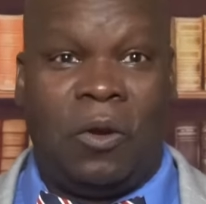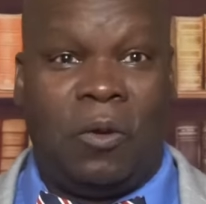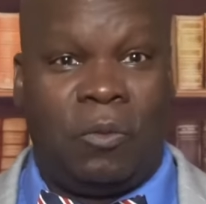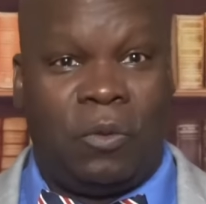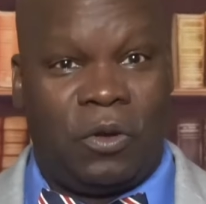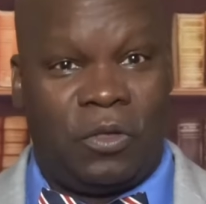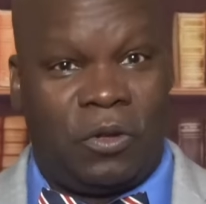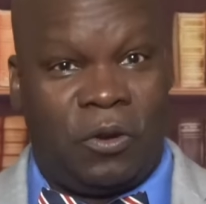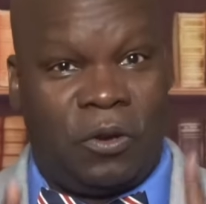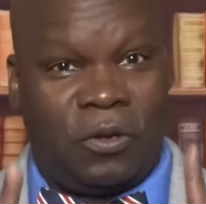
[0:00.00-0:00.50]

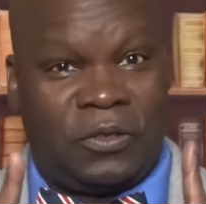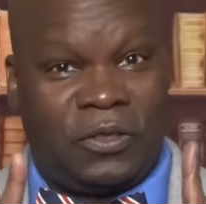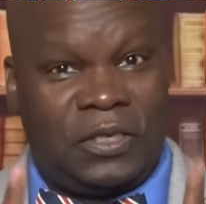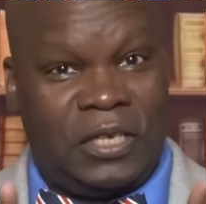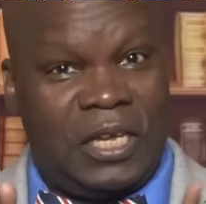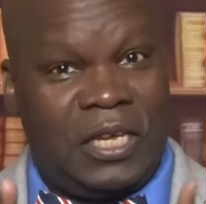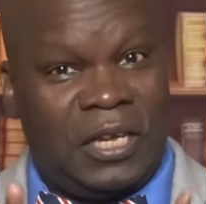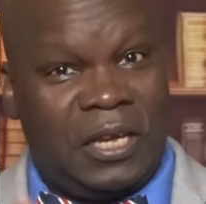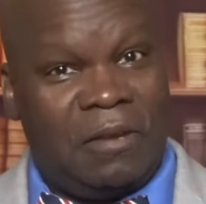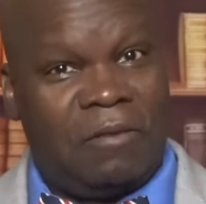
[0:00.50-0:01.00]
with her
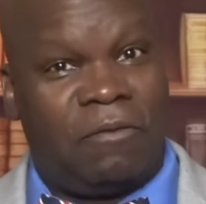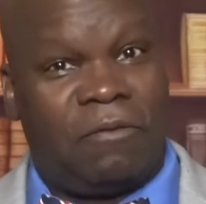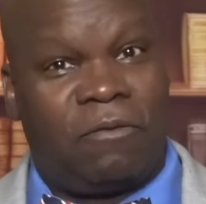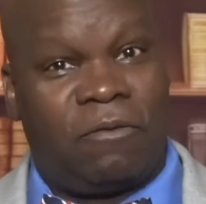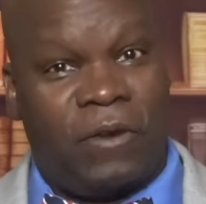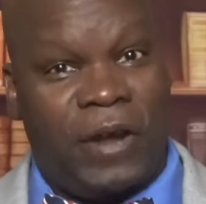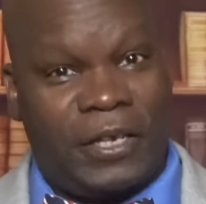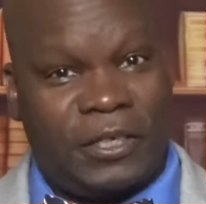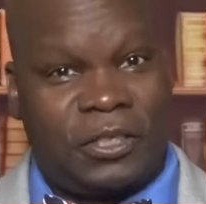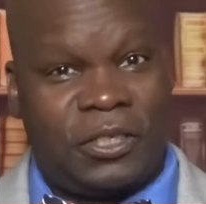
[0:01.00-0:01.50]
seeking
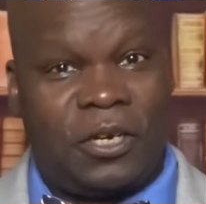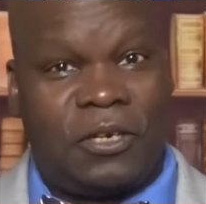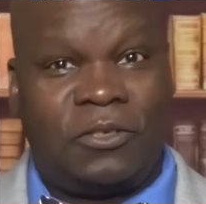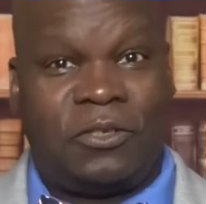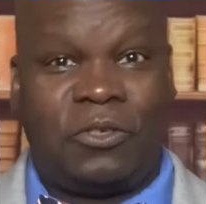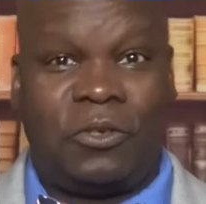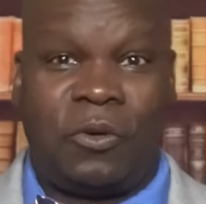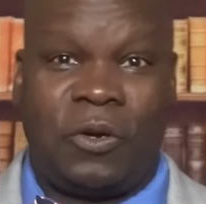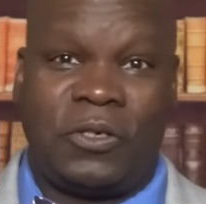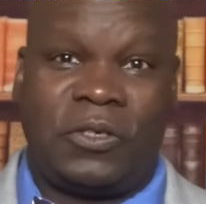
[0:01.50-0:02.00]
fresh
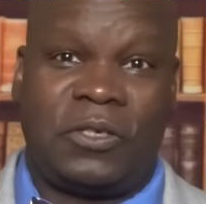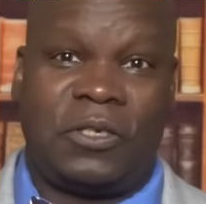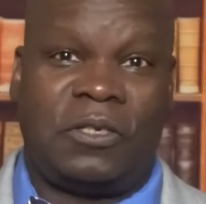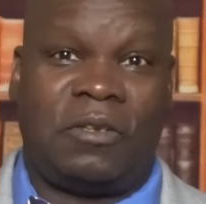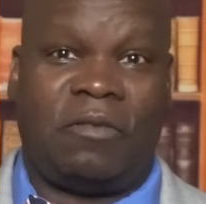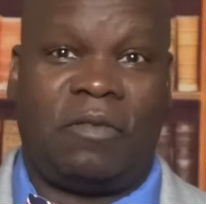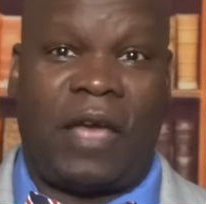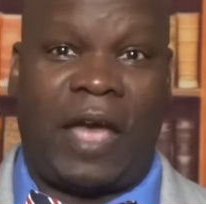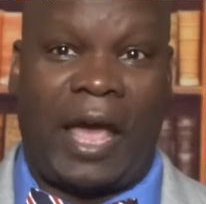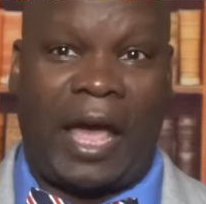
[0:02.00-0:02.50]
sources
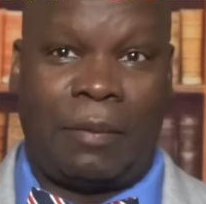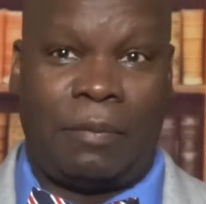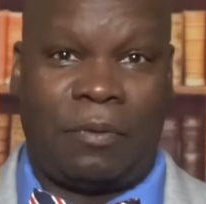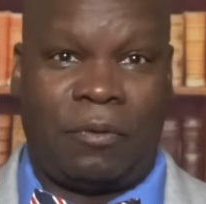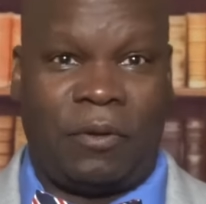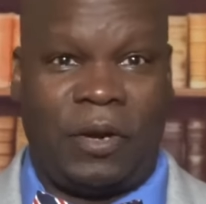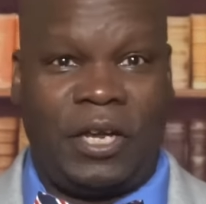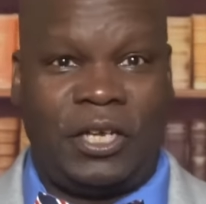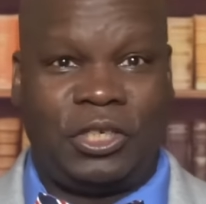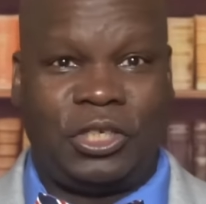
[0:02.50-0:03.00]
of
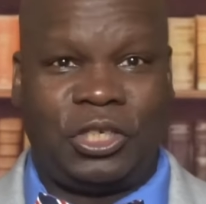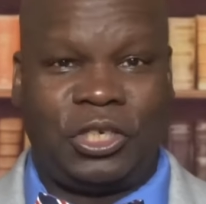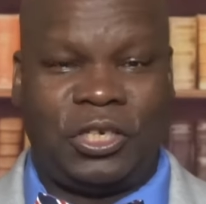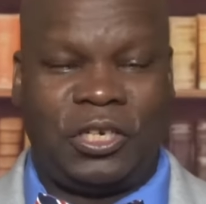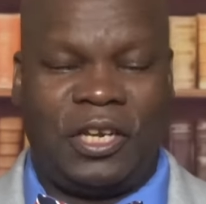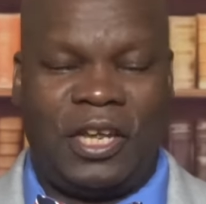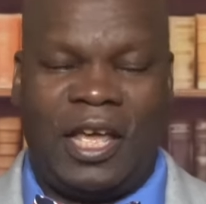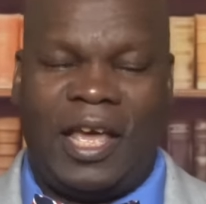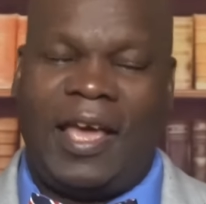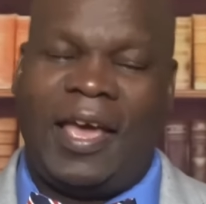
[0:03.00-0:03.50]

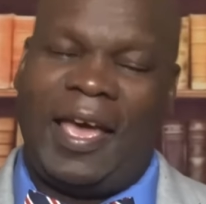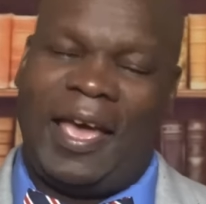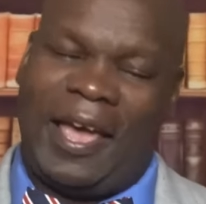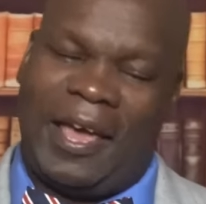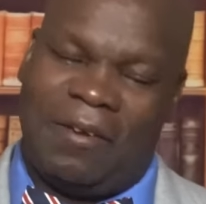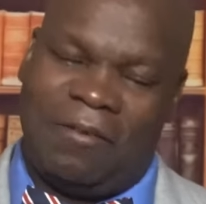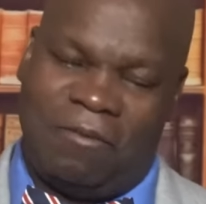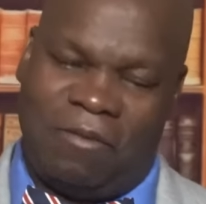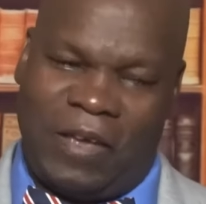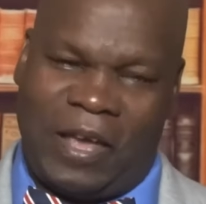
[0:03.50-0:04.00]
admiration
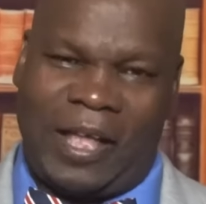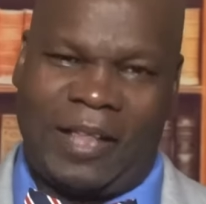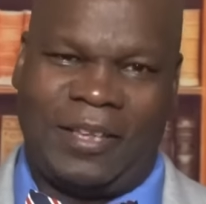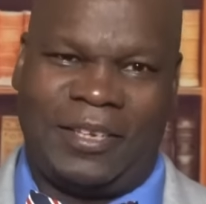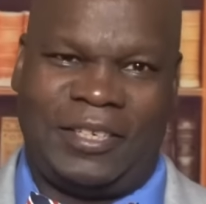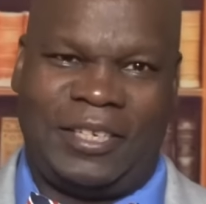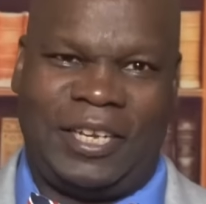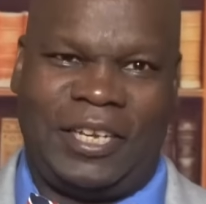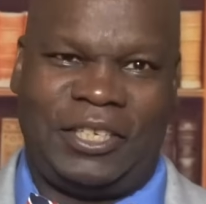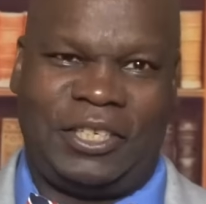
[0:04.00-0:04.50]
and
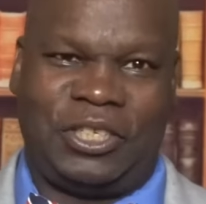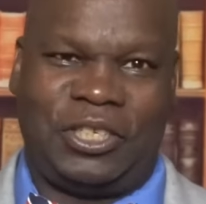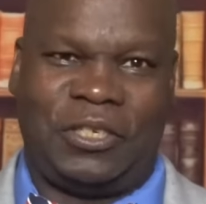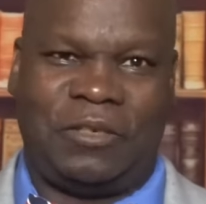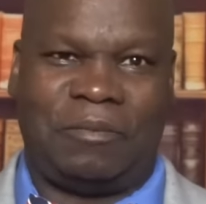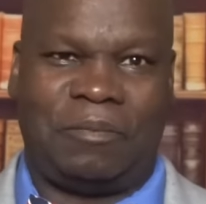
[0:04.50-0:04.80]
validation.